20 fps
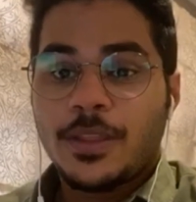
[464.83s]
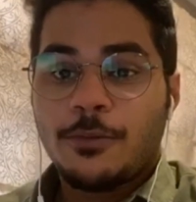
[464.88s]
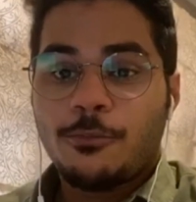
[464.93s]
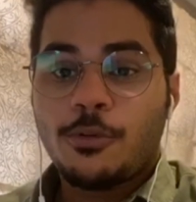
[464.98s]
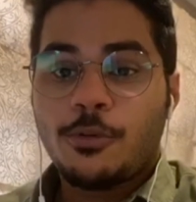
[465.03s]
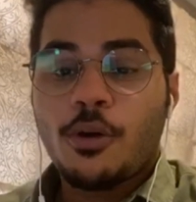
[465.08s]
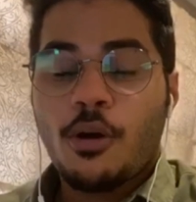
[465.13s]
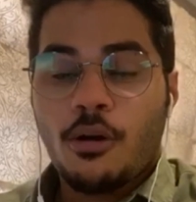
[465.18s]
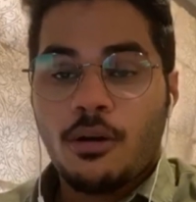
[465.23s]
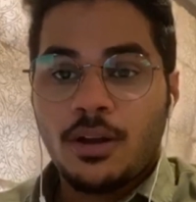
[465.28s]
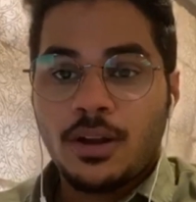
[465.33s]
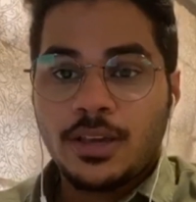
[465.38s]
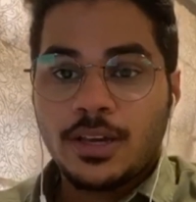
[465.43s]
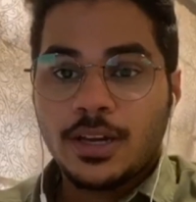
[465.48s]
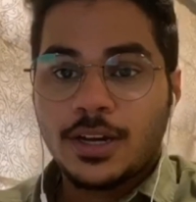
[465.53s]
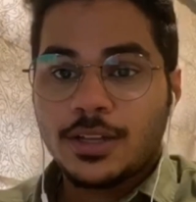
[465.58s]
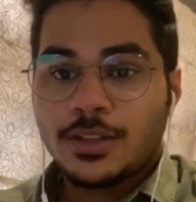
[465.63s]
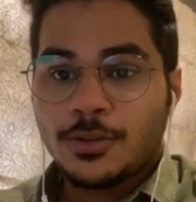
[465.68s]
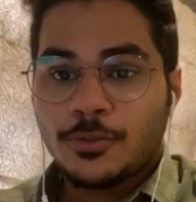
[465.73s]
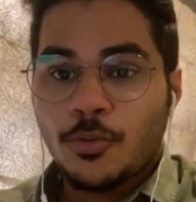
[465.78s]
We all
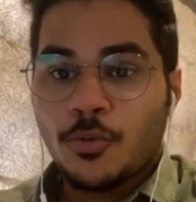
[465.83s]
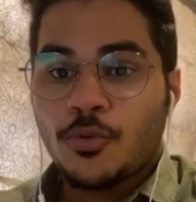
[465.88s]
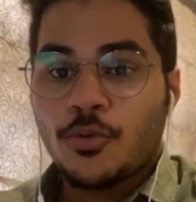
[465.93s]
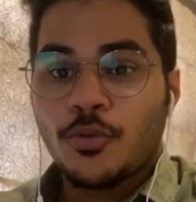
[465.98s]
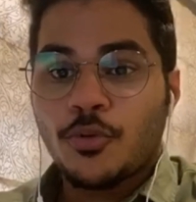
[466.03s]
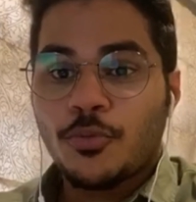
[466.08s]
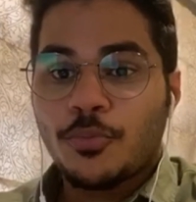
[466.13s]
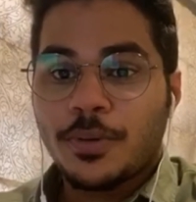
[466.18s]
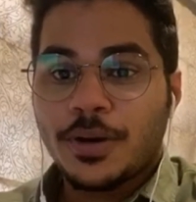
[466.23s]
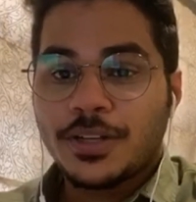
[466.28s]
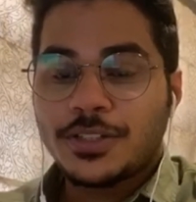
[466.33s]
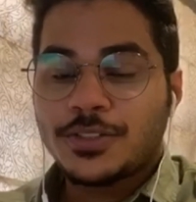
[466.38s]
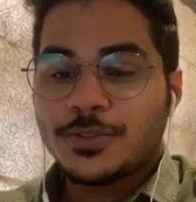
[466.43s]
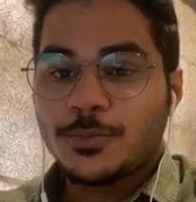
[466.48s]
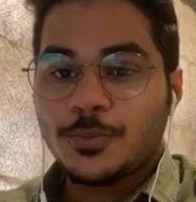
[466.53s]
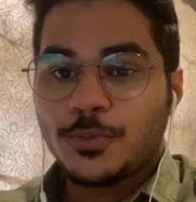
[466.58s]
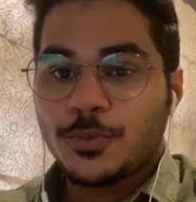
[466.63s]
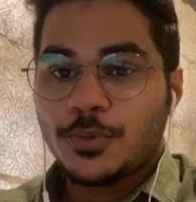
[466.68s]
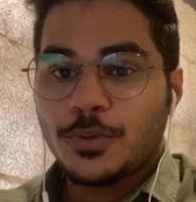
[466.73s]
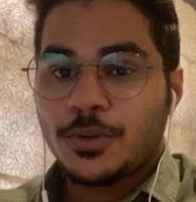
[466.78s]
hear the cuckoo bird's
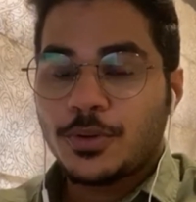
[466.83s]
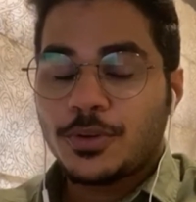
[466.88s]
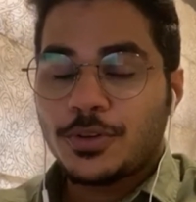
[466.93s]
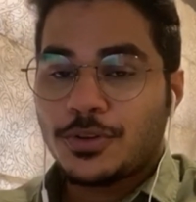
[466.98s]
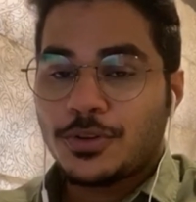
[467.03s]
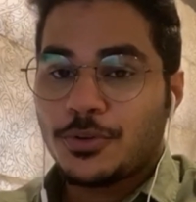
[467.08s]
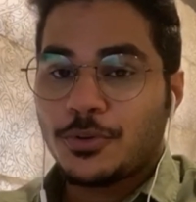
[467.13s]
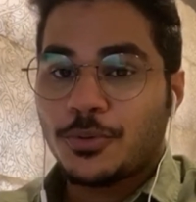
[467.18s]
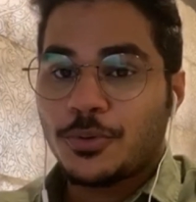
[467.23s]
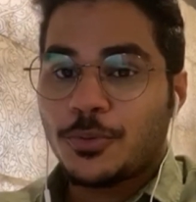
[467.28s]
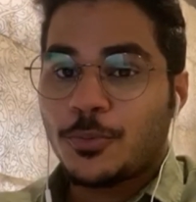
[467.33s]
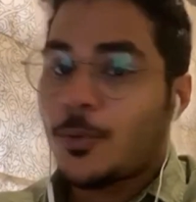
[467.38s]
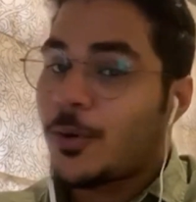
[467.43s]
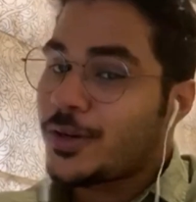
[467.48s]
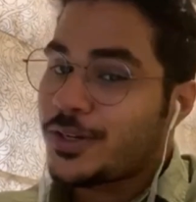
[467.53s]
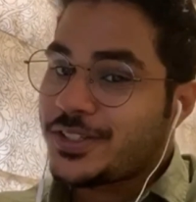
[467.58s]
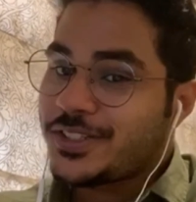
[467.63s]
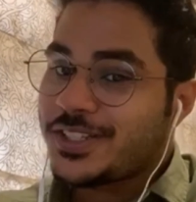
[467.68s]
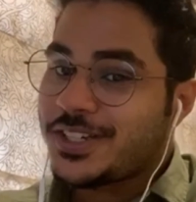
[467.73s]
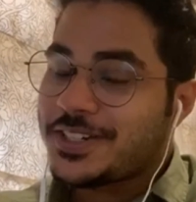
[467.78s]
tune. What
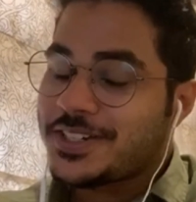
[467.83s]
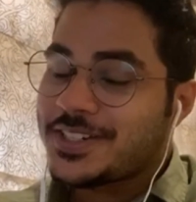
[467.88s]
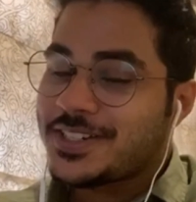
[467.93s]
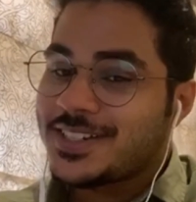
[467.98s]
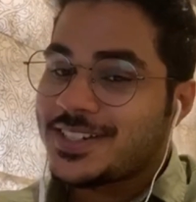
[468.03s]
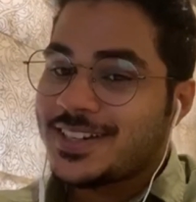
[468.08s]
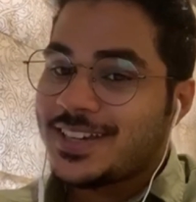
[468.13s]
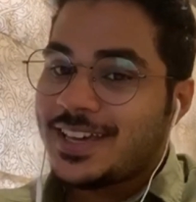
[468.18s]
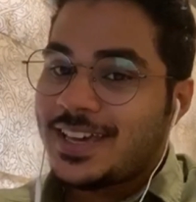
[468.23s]
is it?